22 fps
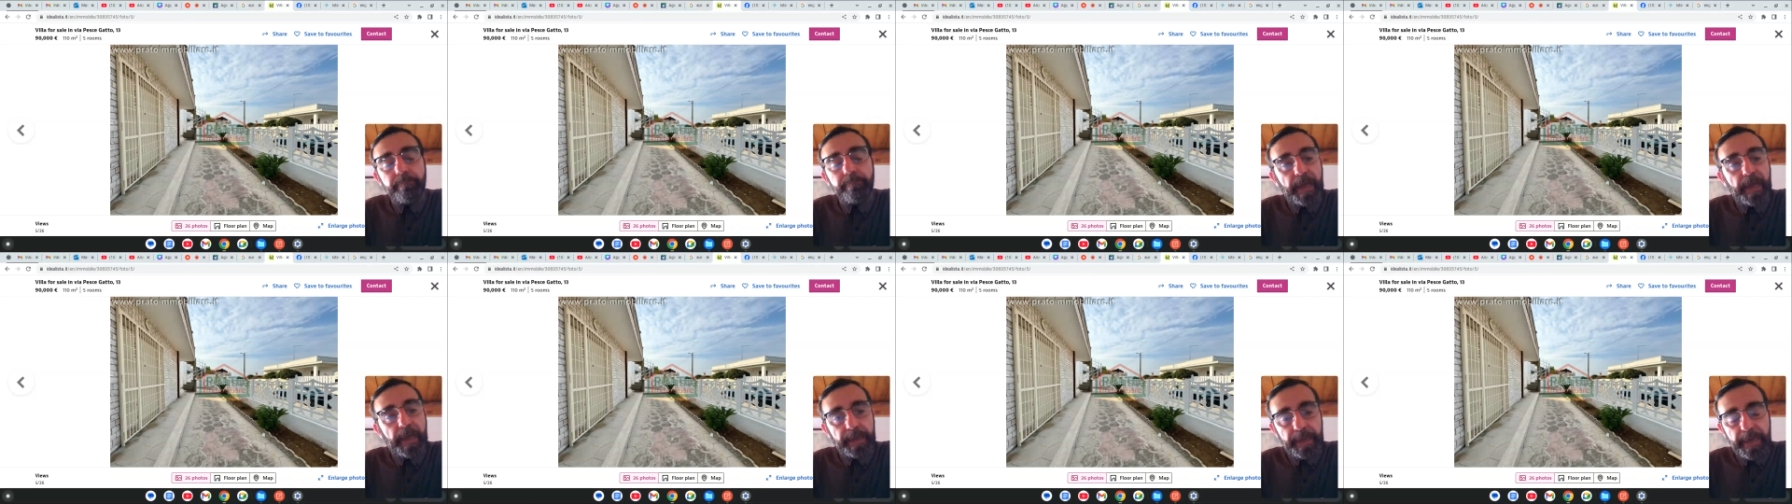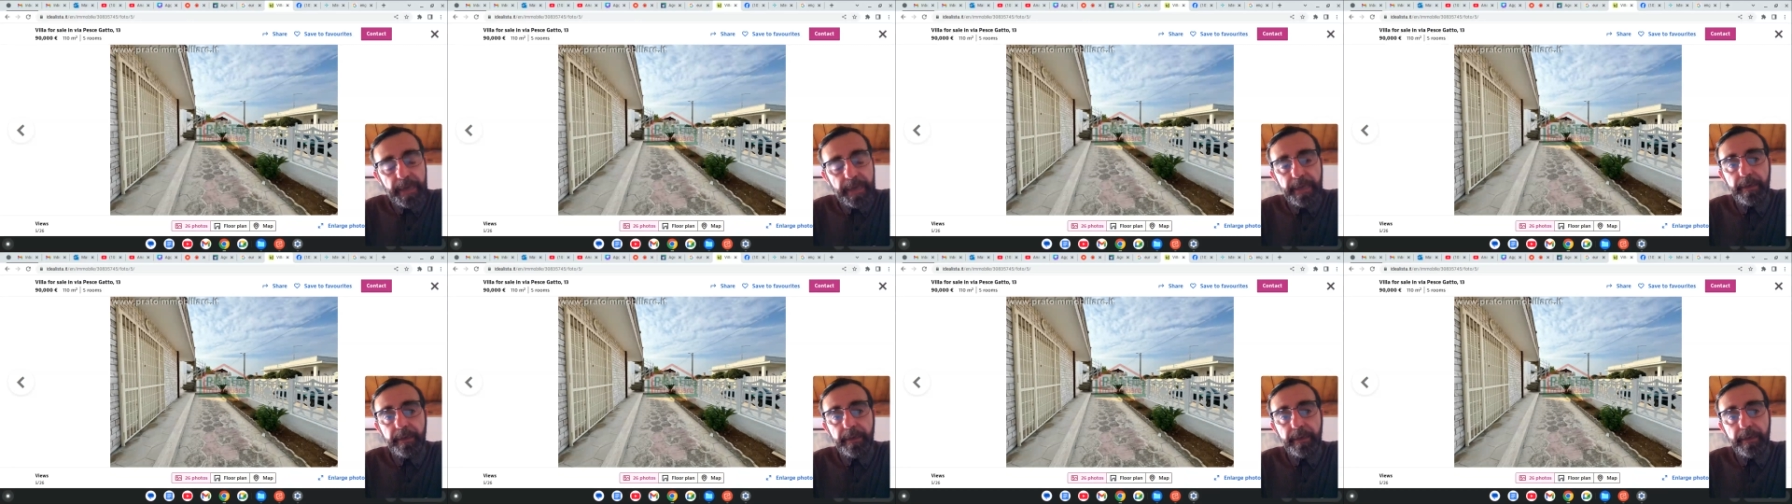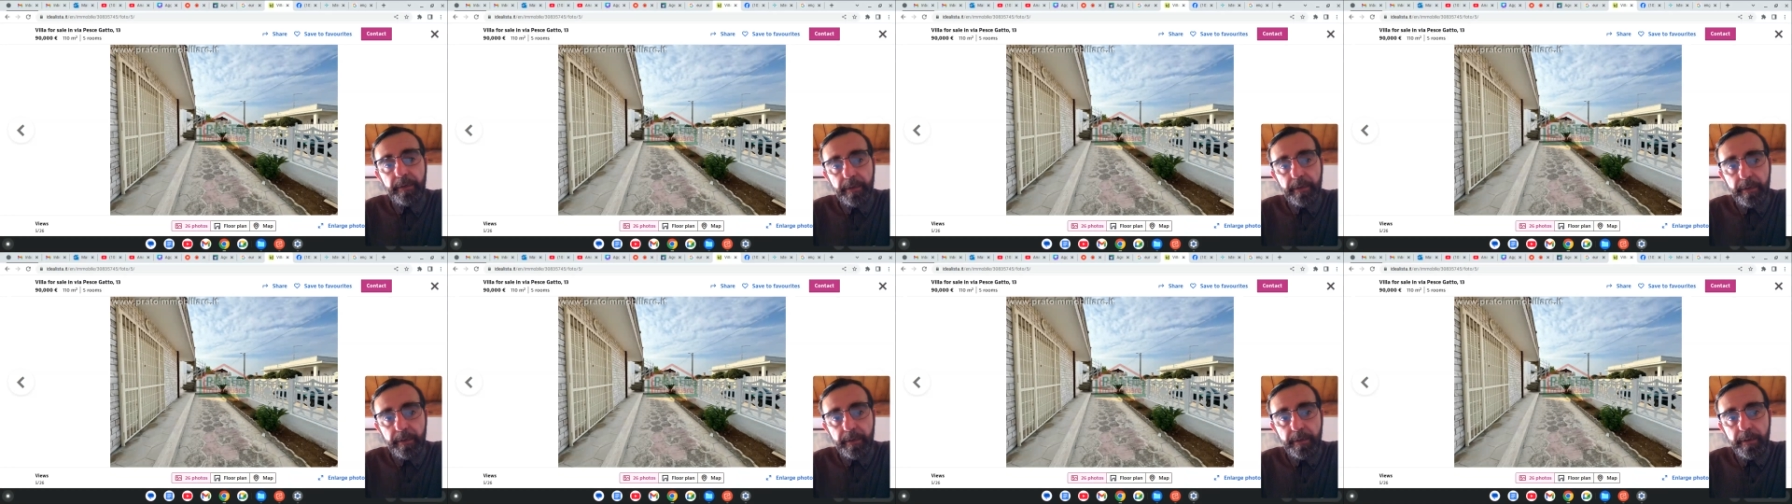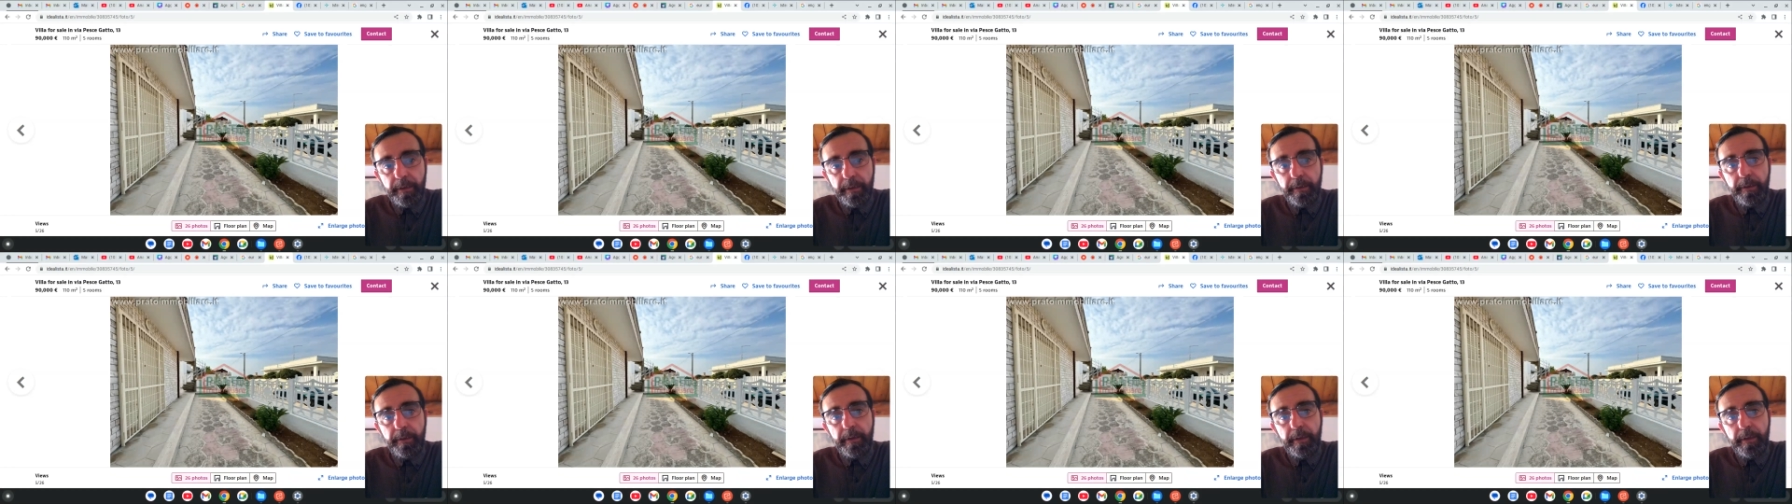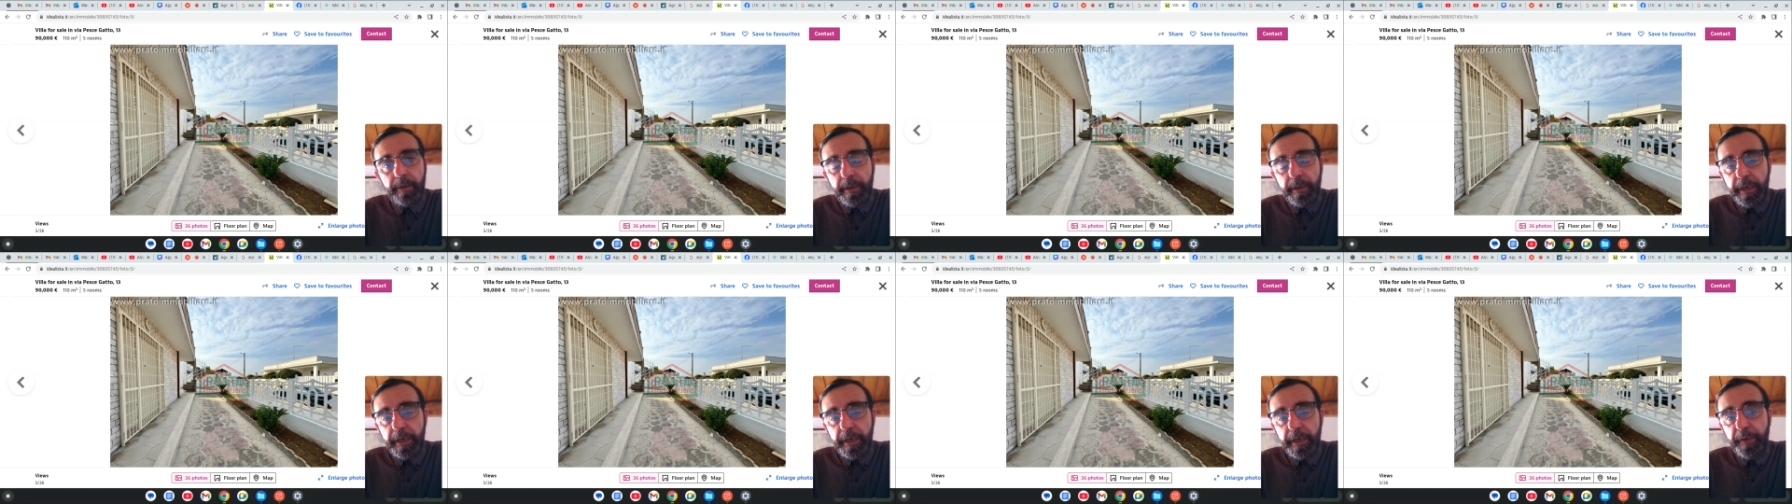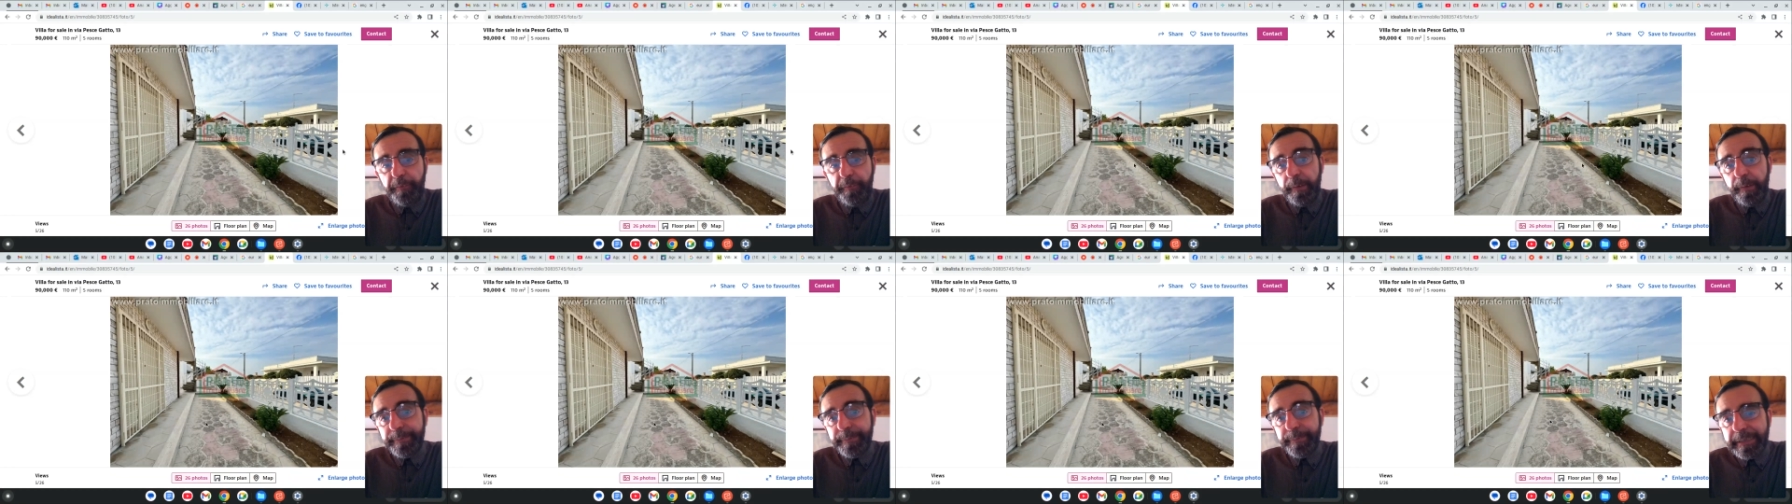Again, if
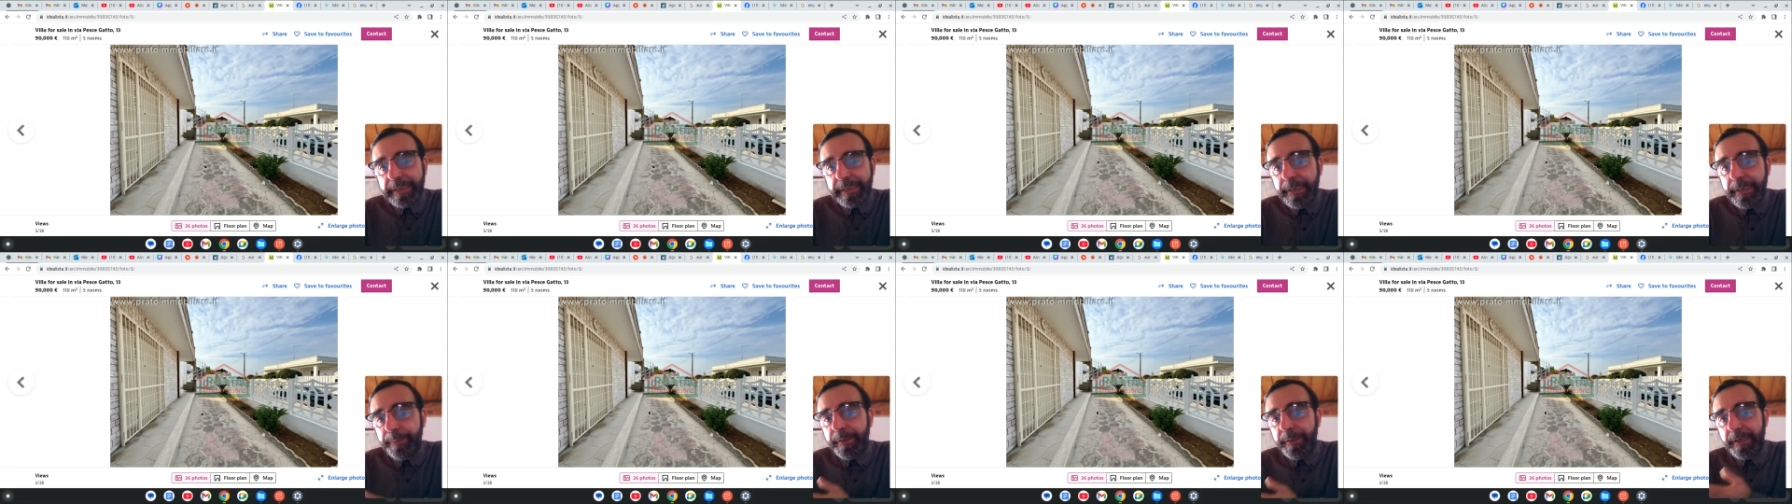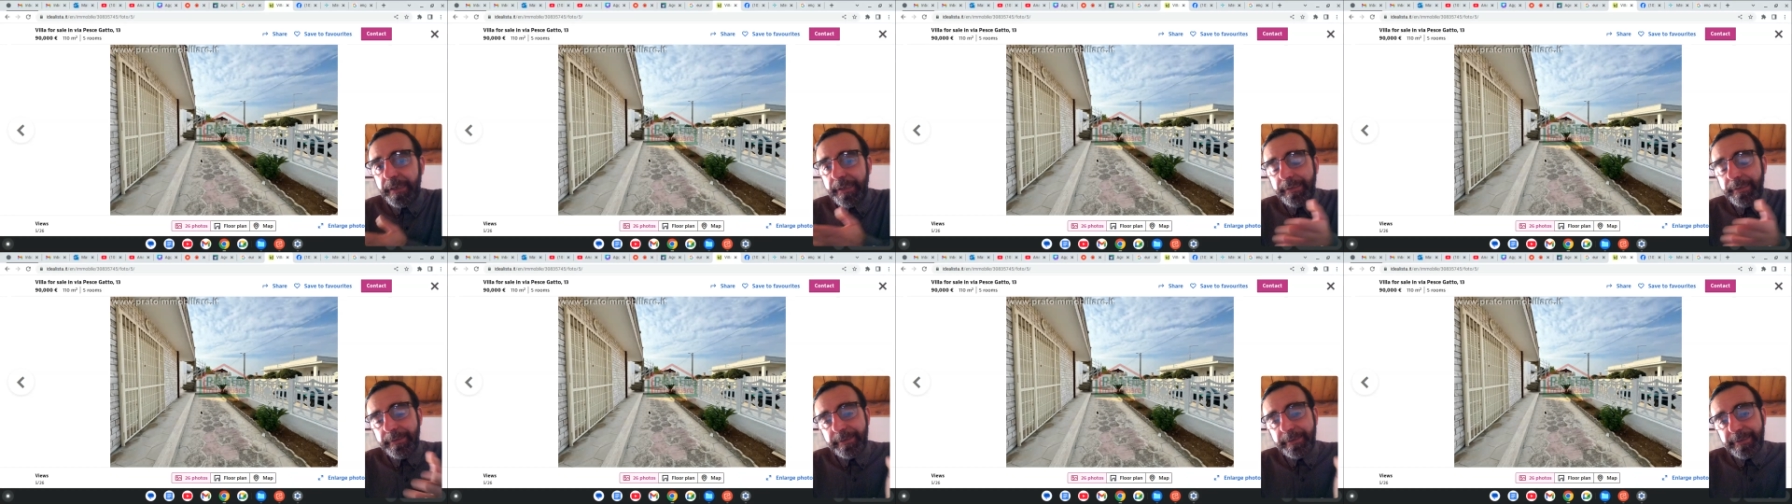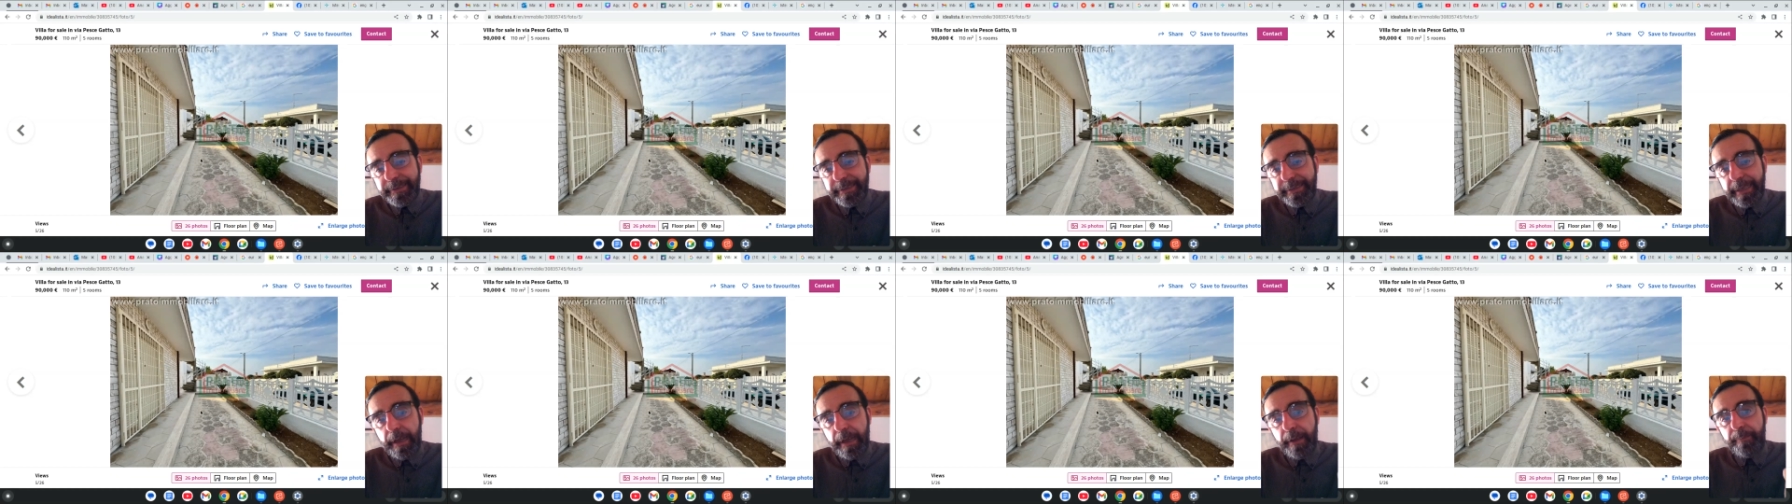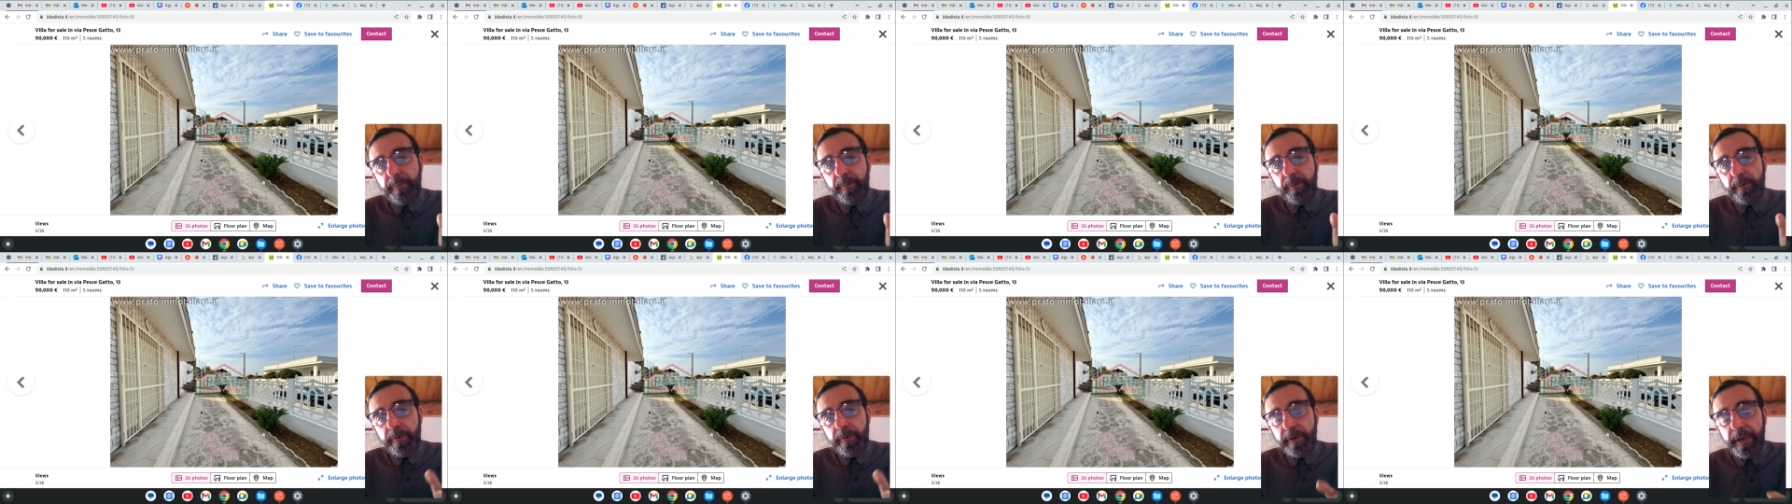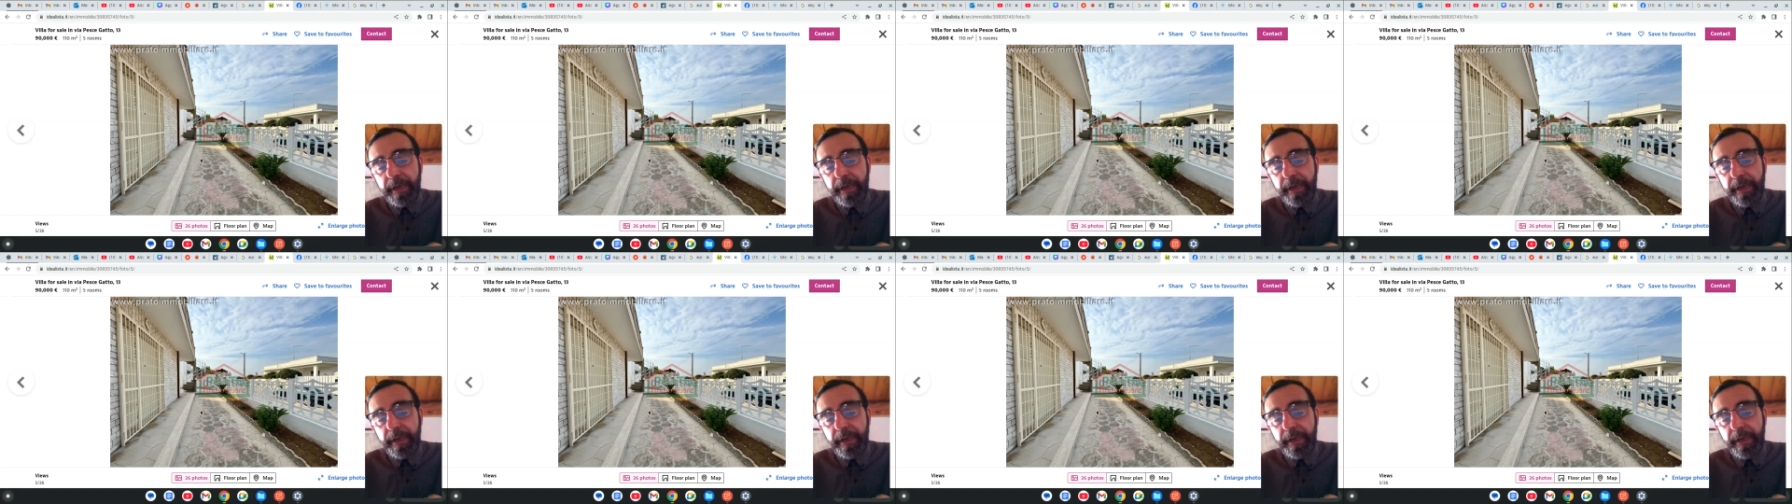I'm sleeping in the summer